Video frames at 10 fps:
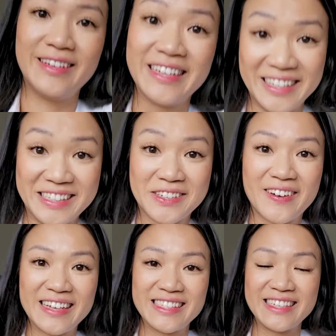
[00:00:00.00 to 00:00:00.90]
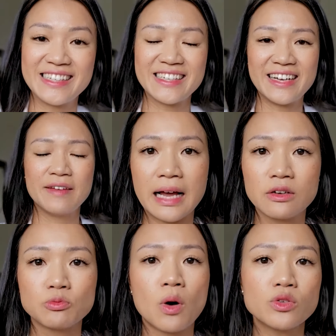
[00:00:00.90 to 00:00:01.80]
It's crazy, isn't it?
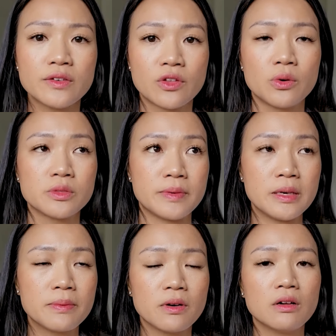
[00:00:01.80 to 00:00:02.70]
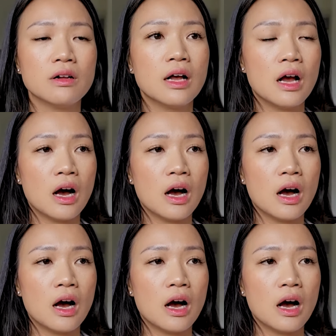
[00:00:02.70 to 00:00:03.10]
Now, most of those people